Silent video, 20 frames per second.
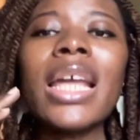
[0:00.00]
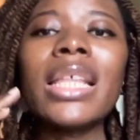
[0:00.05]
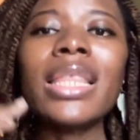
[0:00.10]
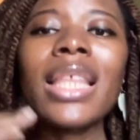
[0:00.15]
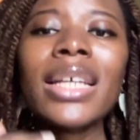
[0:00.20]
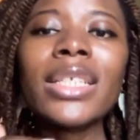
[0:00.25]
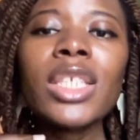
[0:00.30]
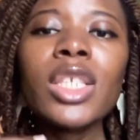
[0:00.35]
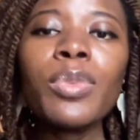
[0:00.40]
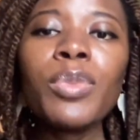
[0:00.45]

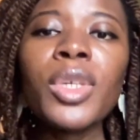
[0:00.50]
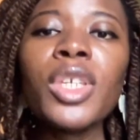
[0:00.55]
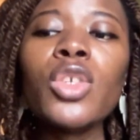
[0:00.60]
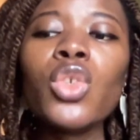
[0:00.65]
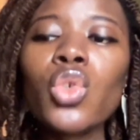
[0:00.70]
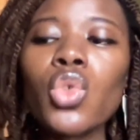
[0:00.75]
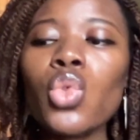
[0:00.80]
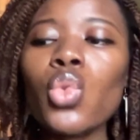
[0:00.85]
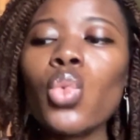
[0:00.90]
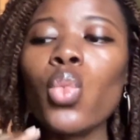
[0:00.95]
that
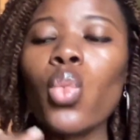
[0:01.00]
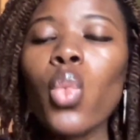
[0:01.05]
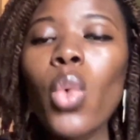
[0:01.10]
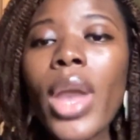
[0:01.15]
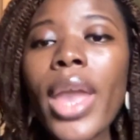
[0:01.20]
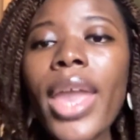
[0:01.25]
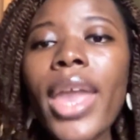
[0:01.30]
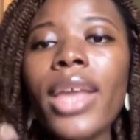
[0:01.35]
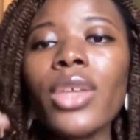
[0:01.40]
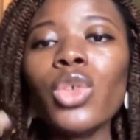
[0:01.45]
speaks to
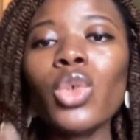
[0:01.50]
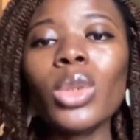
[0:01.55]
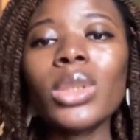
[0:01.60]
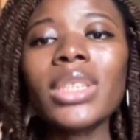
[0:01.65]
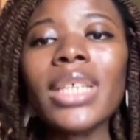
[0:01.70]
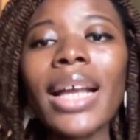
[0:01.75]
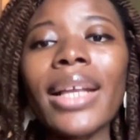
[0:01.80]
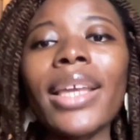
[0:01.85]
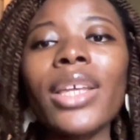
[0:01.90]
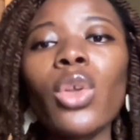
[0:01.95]
where your
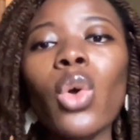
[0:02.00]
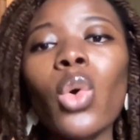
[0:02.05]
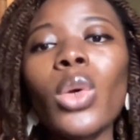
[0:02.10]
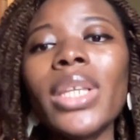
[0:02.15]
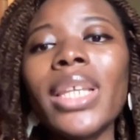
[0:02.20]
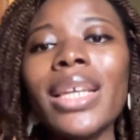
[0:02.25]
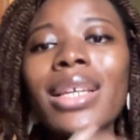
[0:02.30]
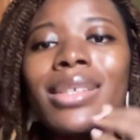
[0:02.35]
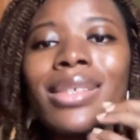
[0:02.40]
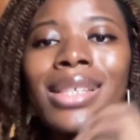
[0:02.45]
target
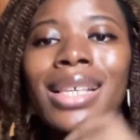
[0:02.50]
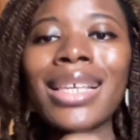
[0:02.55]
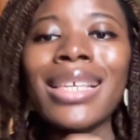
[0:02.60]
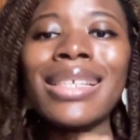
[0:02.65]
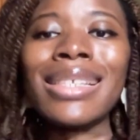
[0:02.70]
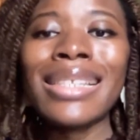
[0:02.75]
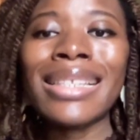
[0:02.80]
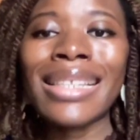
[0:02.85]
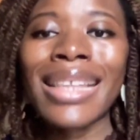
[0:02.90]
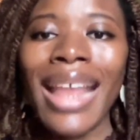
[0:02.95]
audience
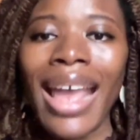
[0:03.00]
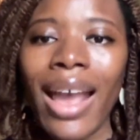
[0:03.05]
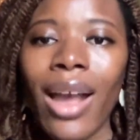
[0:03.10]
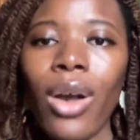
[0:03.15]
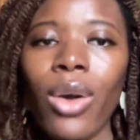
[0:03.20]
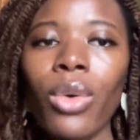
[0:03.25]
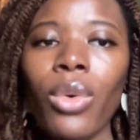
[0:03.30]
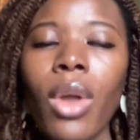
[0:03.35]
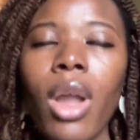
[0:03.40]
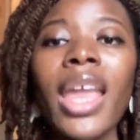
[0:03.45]
is
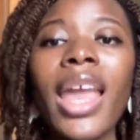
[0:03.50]
now.